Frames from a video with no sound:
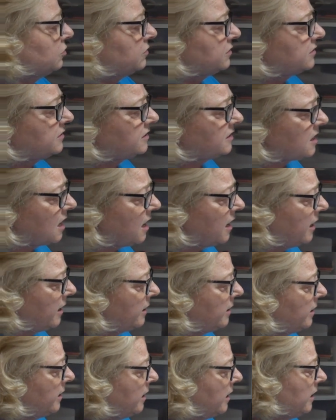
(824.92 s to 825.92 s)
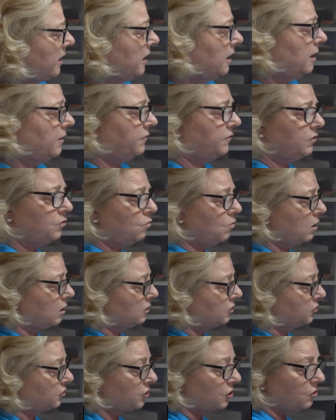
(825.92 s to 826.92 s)
the sun, if you want
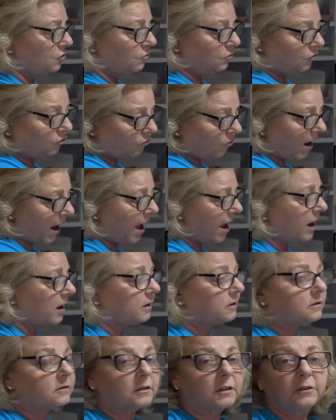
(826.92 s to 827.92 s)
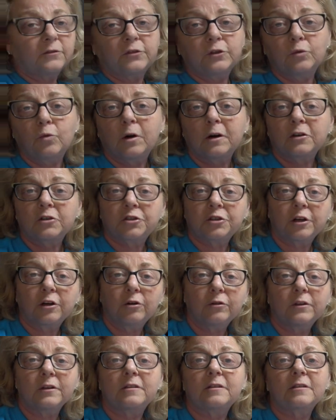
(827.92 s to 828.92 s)
to show grass, if you want to
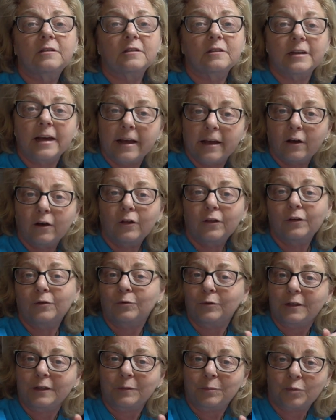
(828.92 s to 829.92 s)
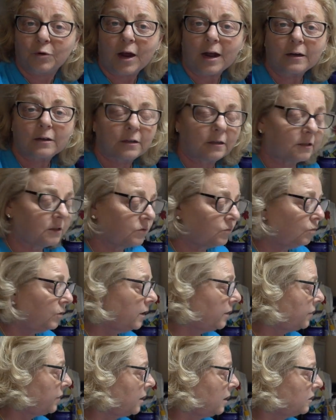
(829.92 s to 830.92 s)
show the snail that we practice
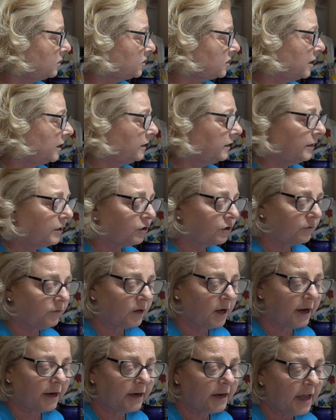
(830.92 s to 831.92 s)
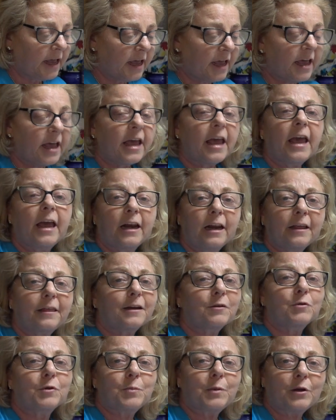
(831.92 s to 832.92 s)
with our slightly curved line,
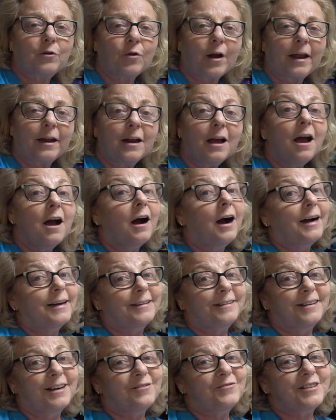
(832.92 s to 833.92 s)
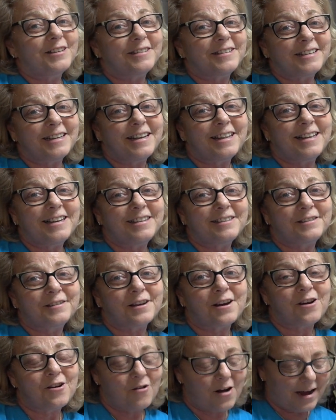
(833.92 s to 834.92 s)
anything would be great. I'd love to see these,
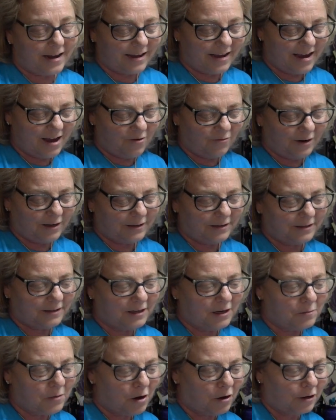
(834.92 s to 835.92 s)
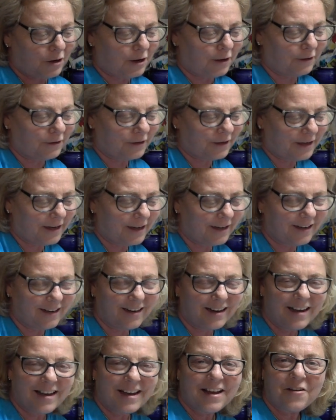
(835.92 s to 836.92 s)
though. I can't wait to see them all colored in,
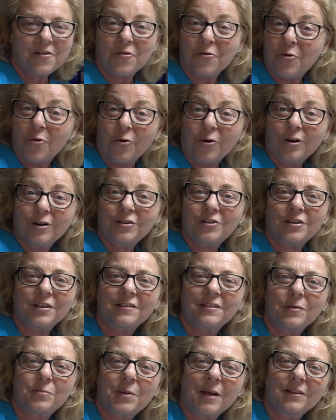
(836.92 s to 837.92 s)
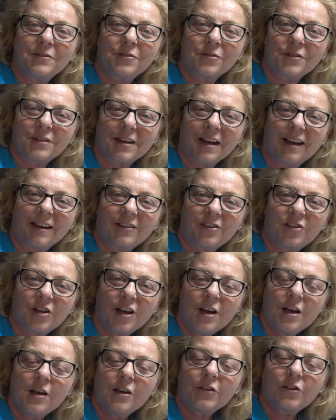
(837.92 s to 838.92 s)
or just a pencil sketch.
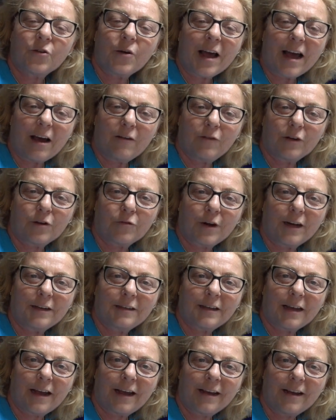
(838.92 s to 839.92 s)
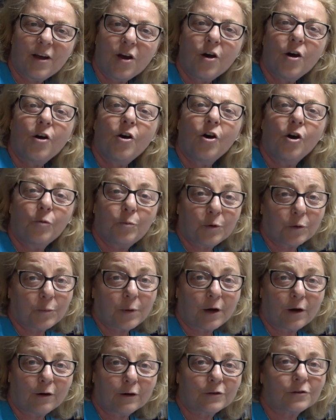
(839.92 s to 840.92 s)
So have a great day. Hope your
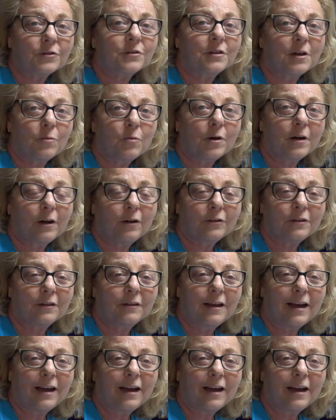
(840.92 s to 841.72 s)
parents or someone else in the